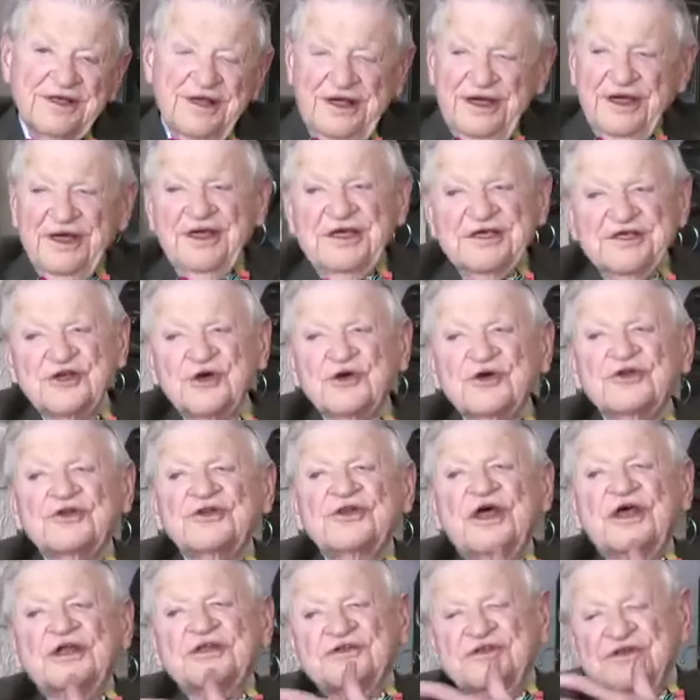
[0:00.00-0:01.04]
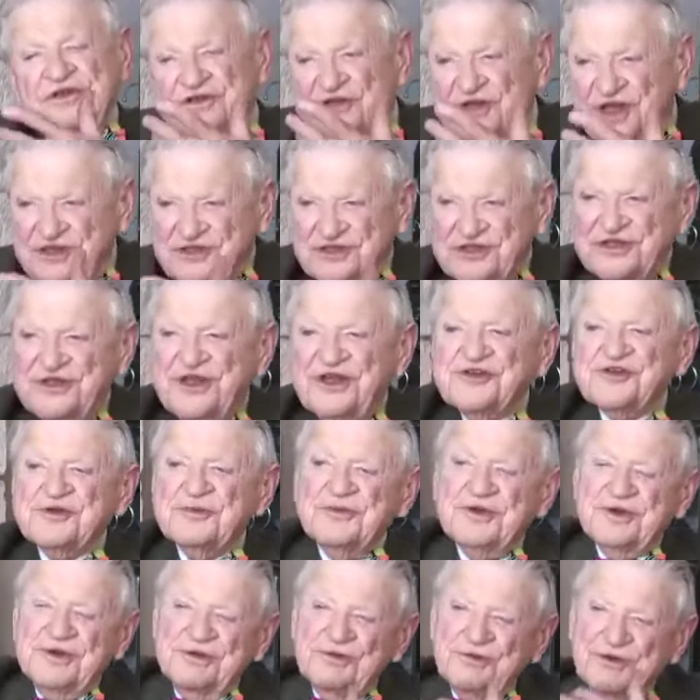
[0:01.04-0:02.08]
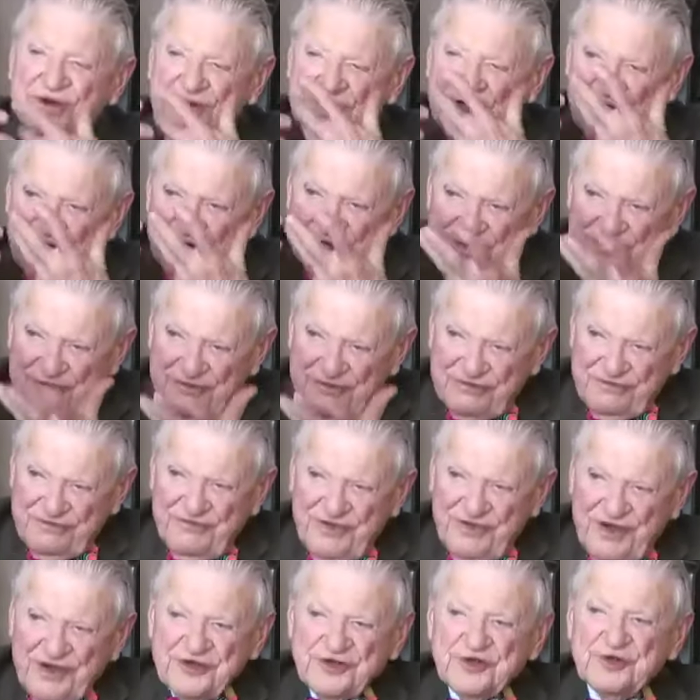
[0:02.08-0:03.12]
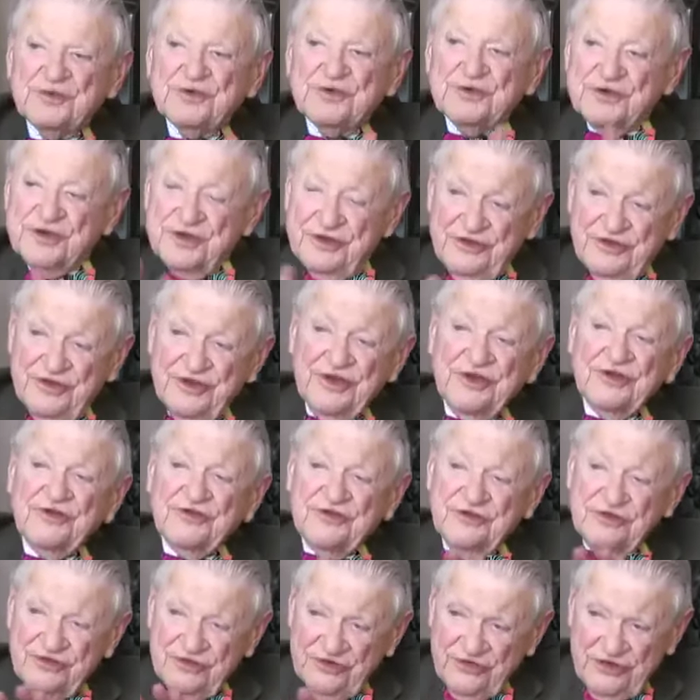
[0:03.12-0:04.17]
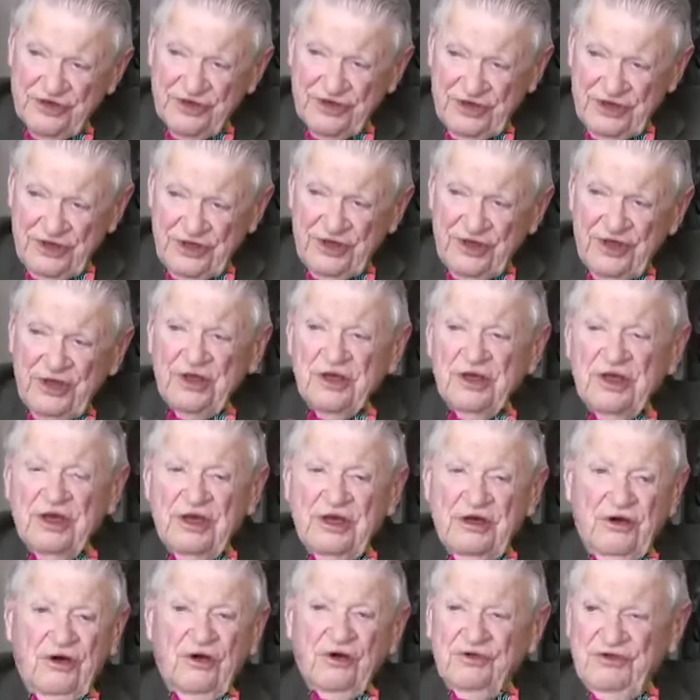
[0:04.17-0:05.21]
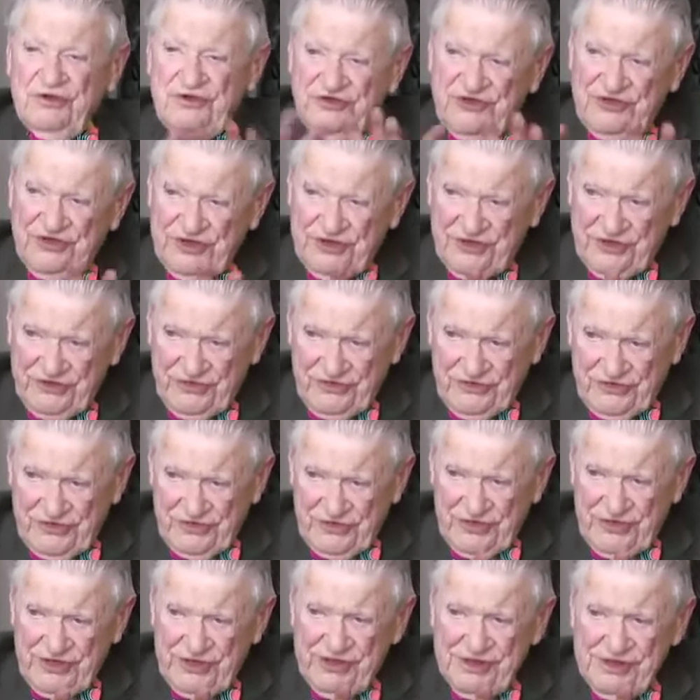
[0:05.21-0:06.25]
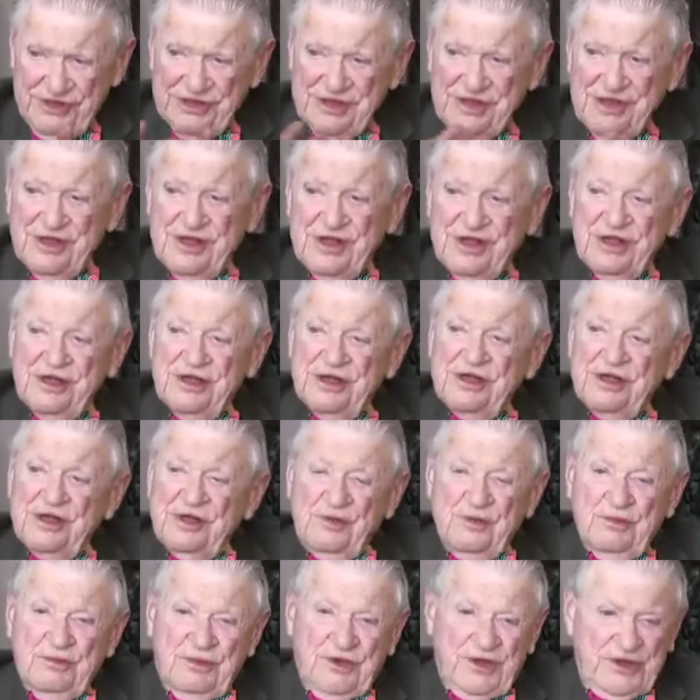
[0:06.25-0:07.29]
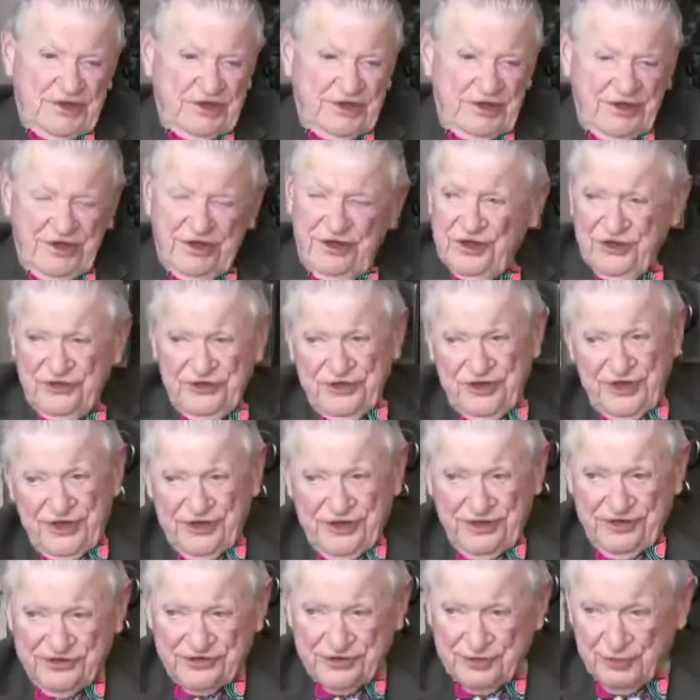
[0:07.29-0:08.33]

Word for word: Yeah, so, so that's, that's an estimate of what, how valuable he thinks all of this is. I see. But he doesn't get any